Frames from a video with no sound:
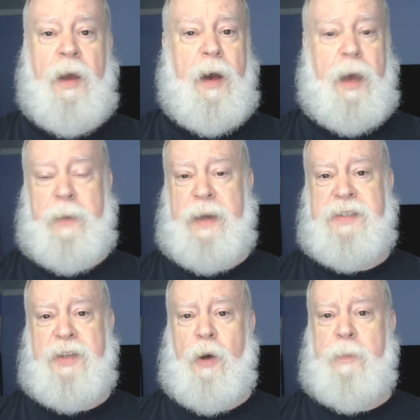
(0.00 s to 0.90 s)
On my
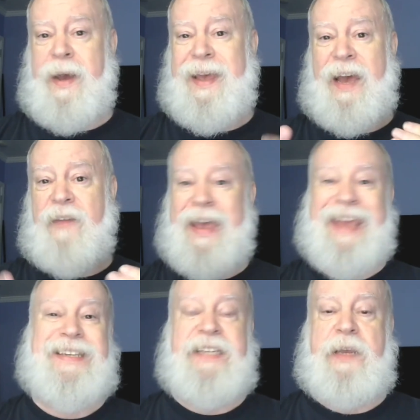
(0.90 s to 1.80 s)
scope, I have
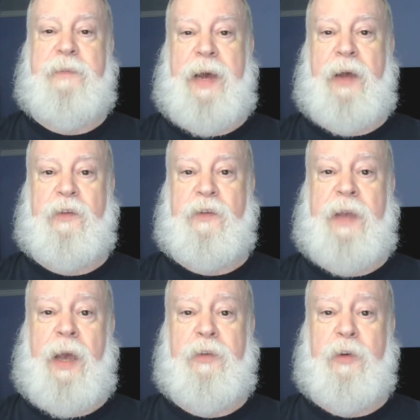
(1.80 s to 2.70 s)
18 pounds of
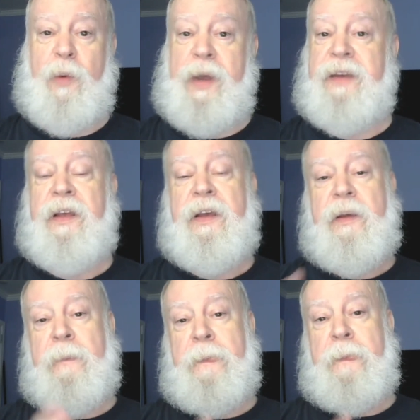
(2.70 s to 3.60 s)
counterweight
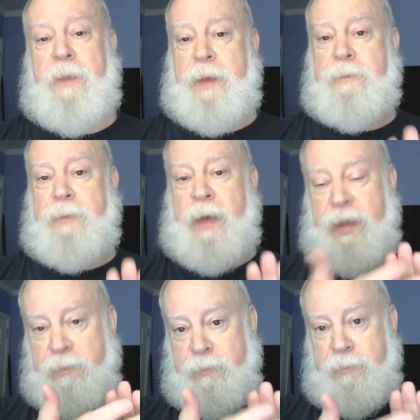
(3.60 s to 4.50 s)
that I
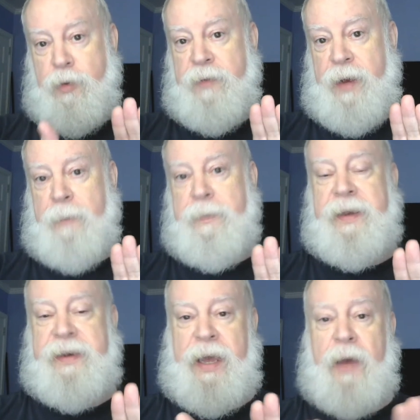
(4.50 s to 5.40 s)
can move up
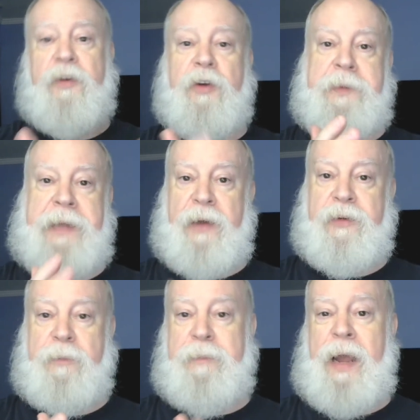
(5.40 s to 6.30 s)
and down to
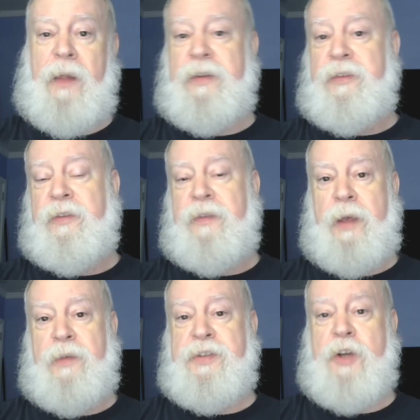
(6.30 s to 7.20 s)
counterbalance the
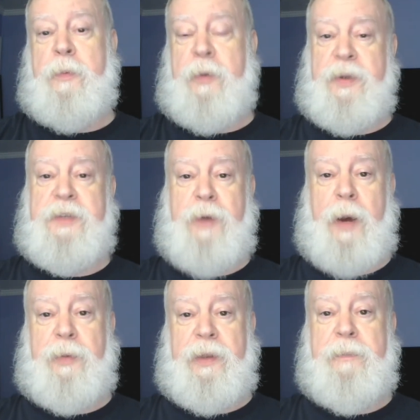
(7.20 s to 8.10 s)
other scope. And when it's
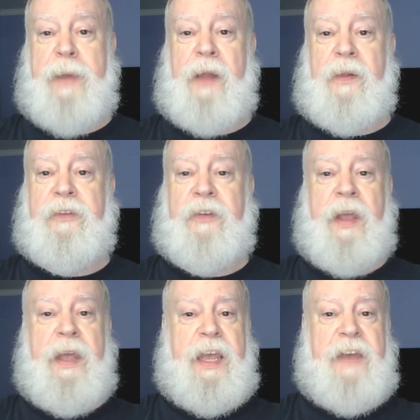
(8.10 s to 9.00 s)
properly balanced,
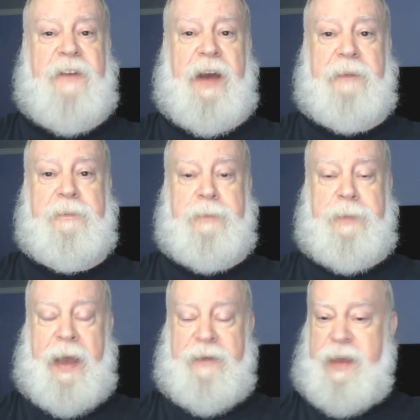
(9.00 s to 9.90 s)
if I
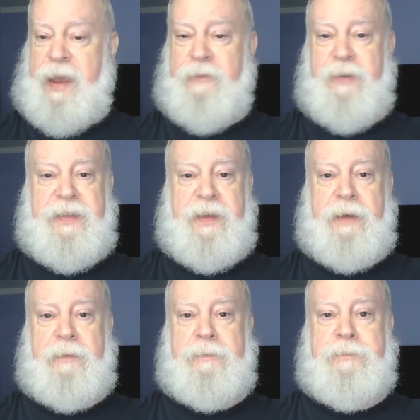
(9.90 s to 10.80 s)
have
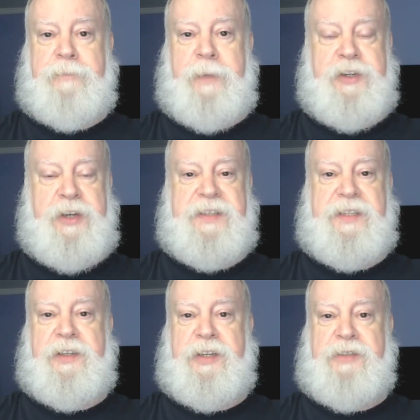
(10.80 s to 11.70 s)
everything
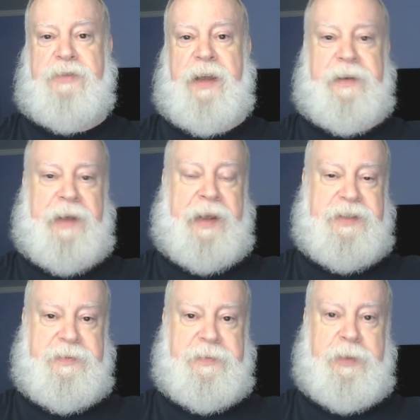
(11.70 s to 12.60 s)
adjusted just right and I
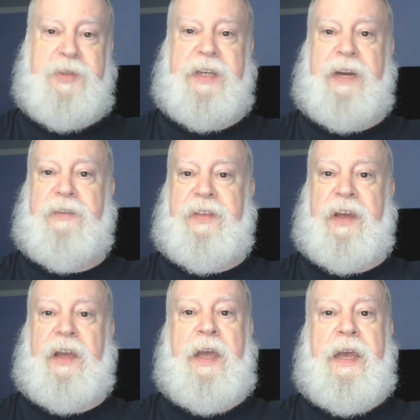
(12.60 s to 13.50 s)
just loosen
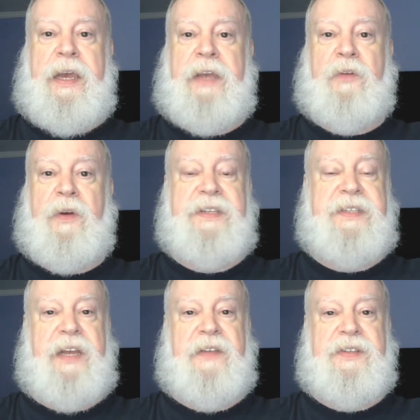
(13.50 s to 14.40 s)
everything, it's going to
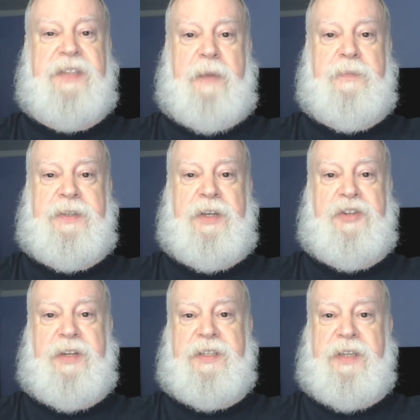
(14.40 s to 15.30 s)
stay in the same
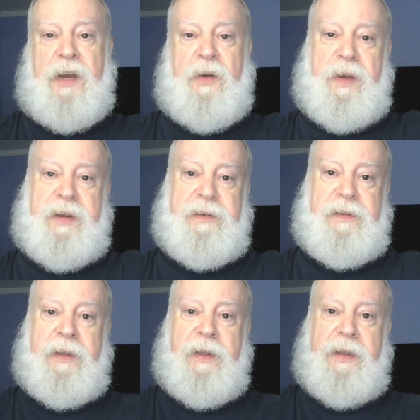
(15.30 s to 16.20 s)
position. It's not going to
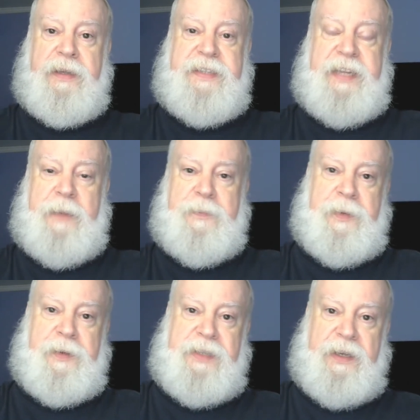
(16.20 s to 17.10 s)
tip.
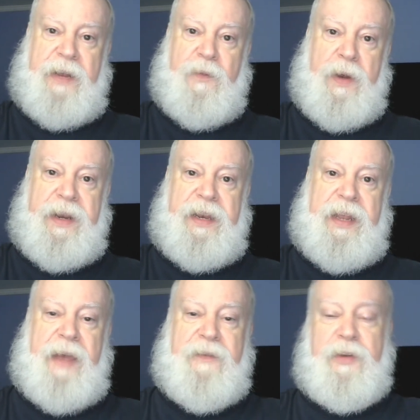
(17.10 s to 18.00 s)
It's not going to have one end
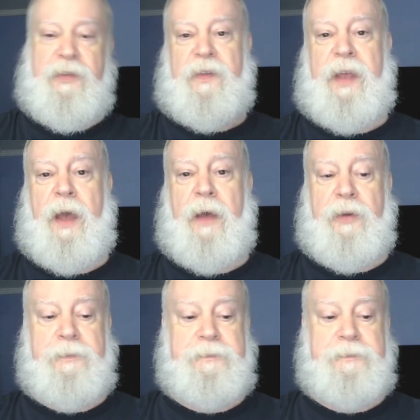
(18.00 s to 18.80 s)
heavier than the other.